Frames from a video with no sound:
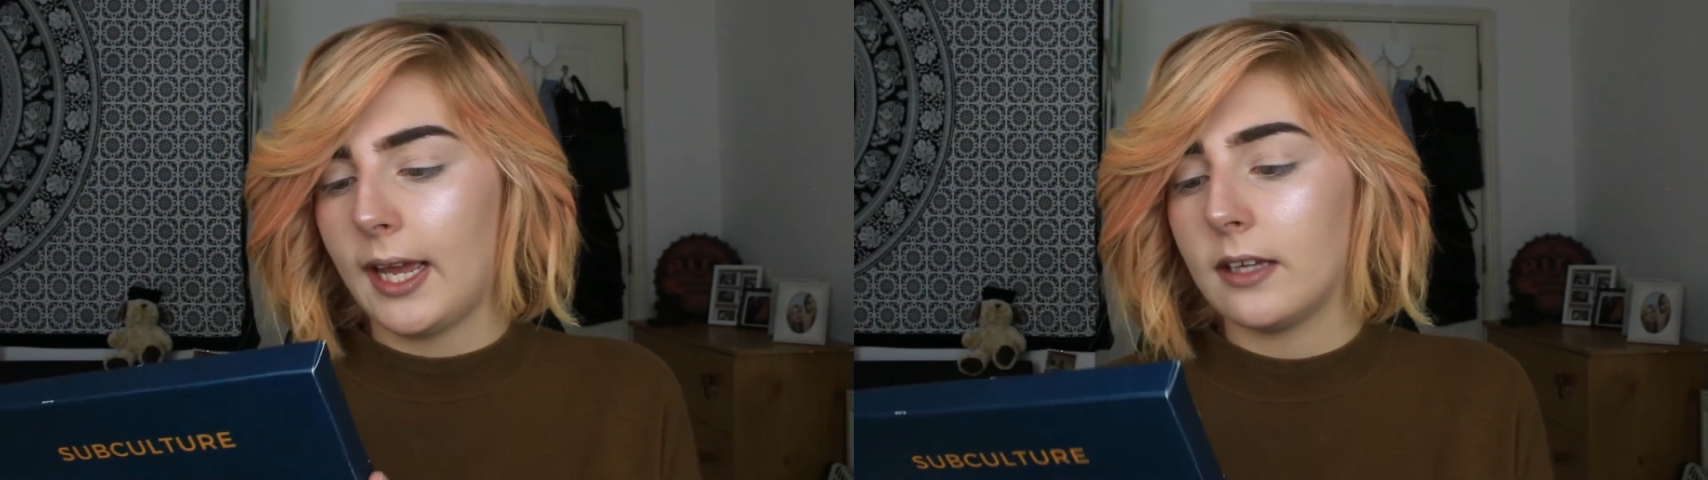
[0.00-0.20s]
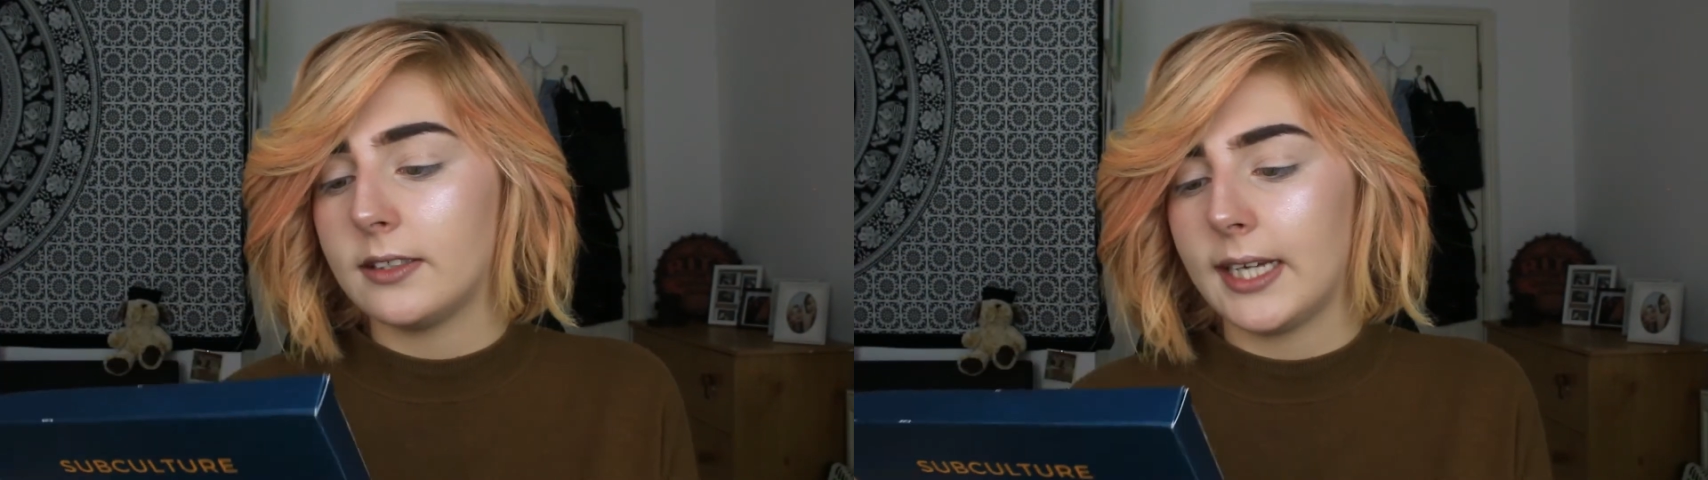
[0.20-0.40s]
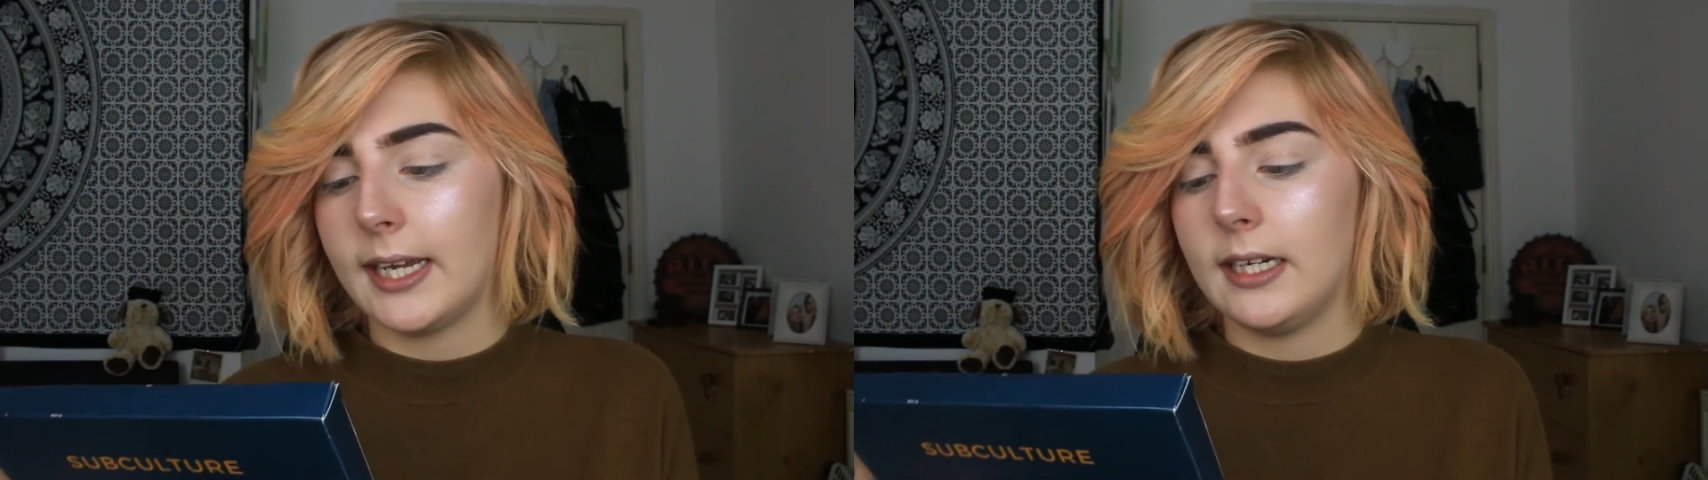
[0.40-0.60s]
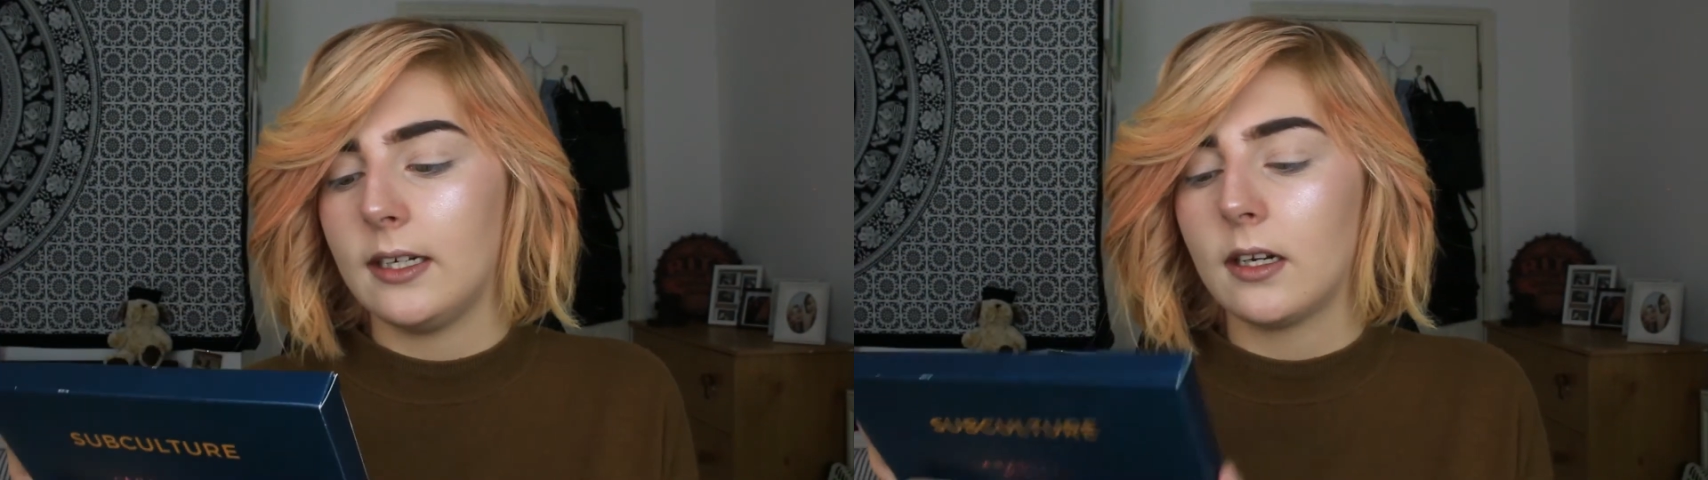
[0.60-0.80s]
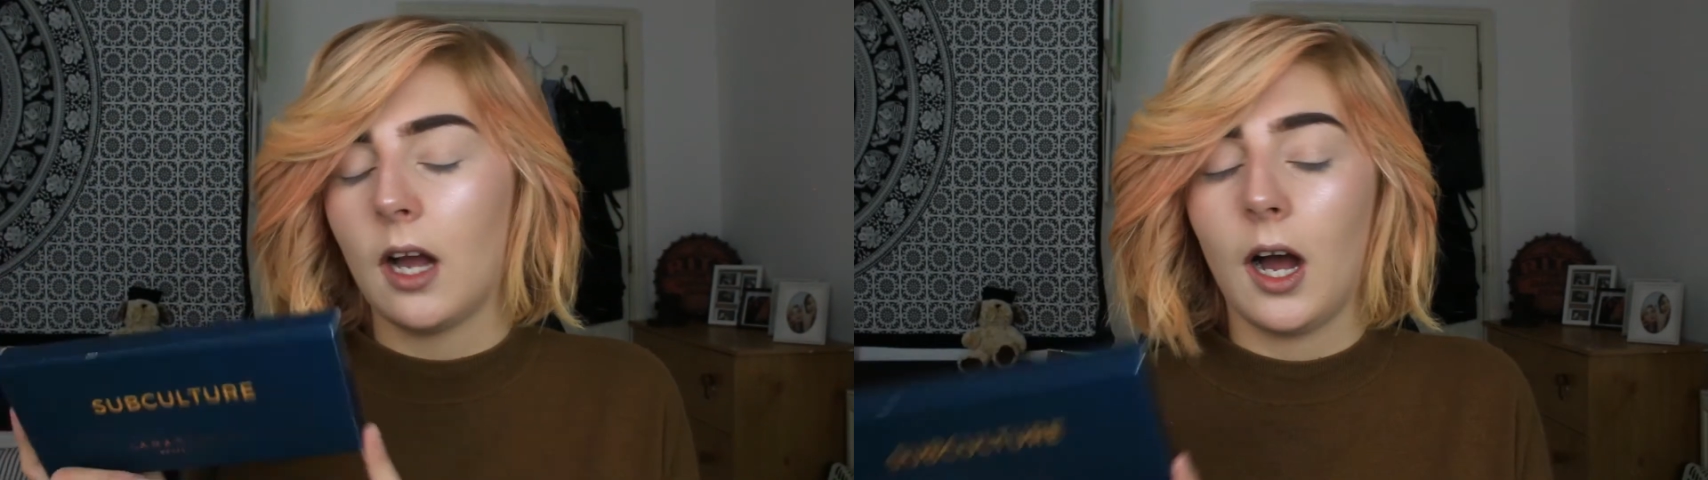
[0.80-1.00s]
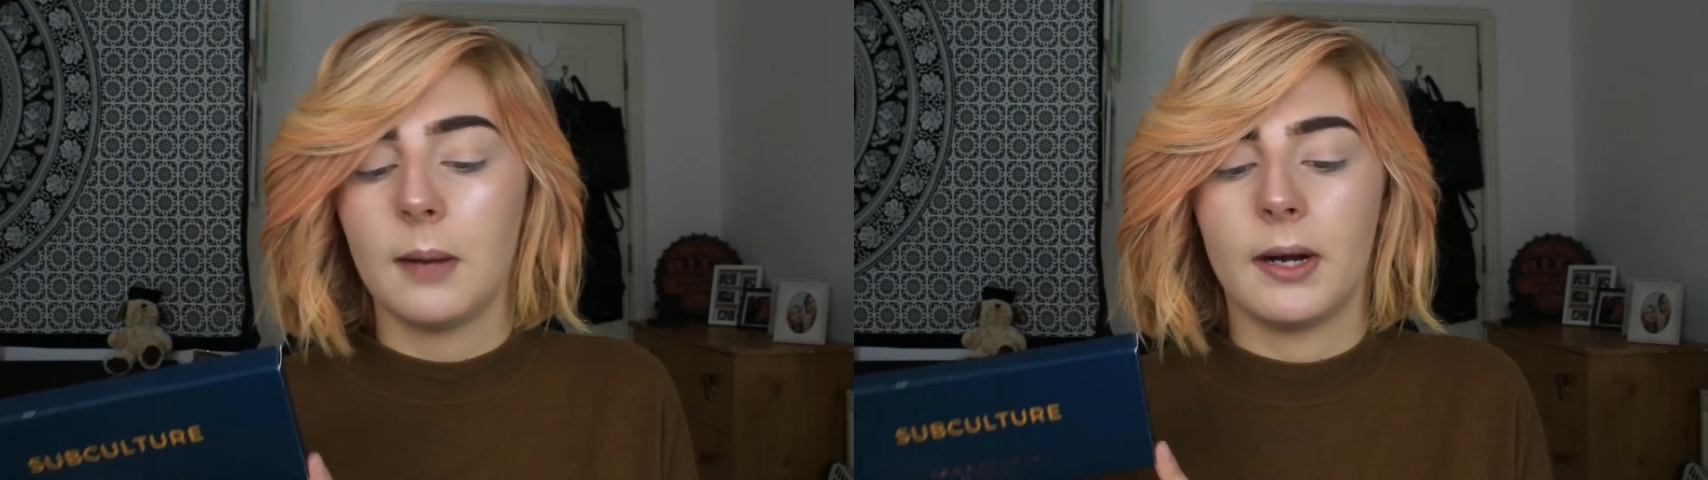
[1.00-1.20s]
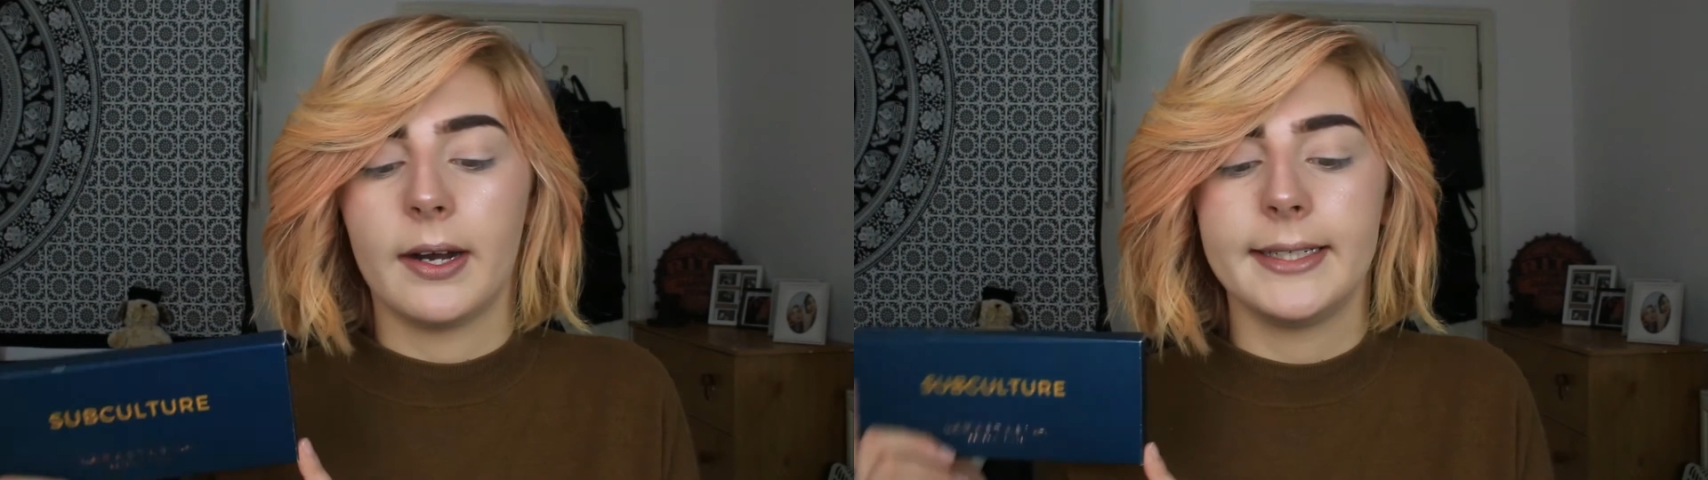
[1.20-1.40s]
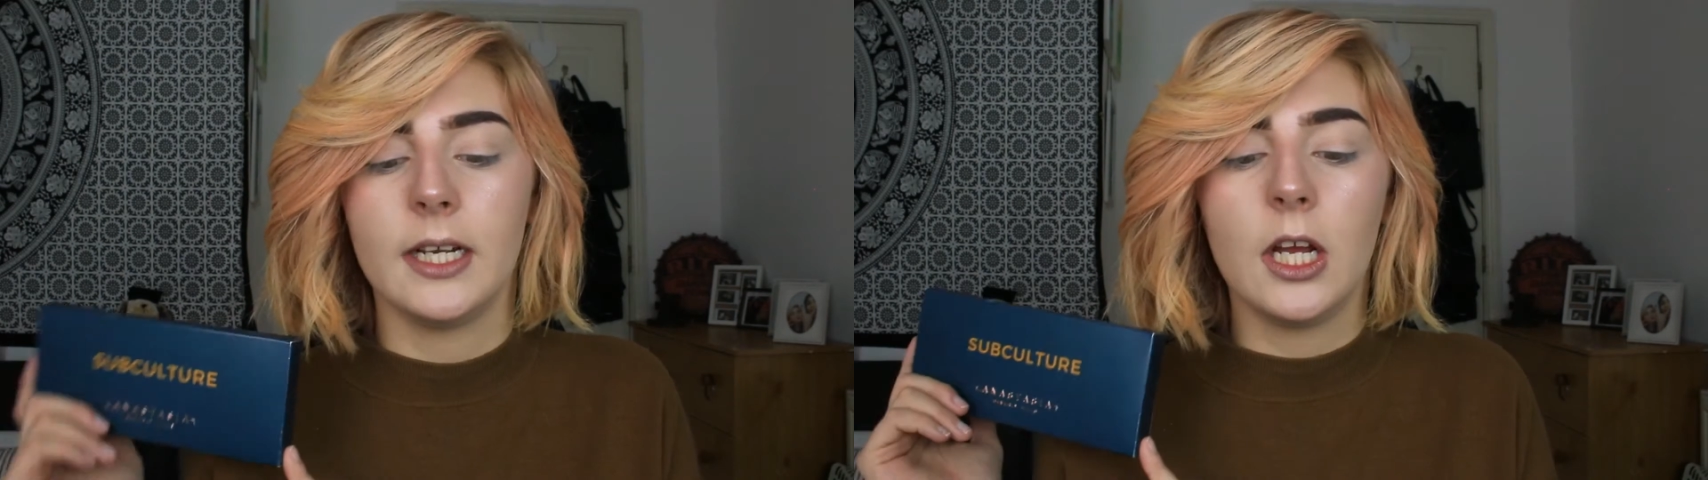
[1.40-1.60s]
contain
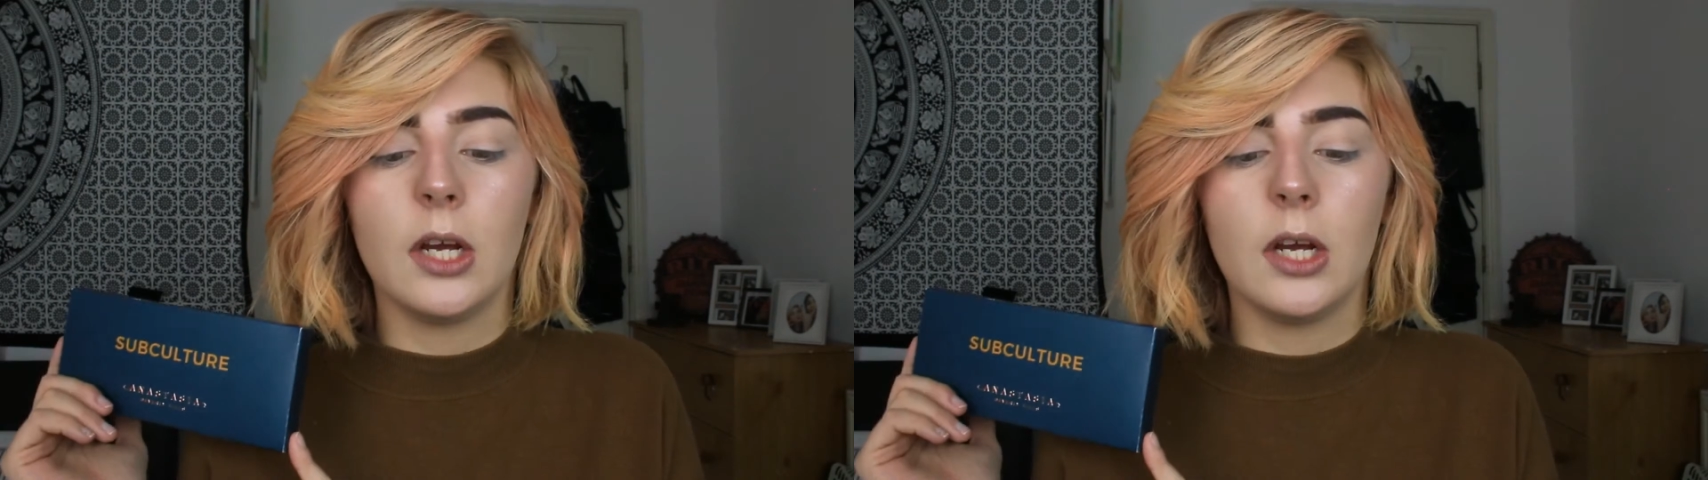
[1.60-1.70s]
CARMINE,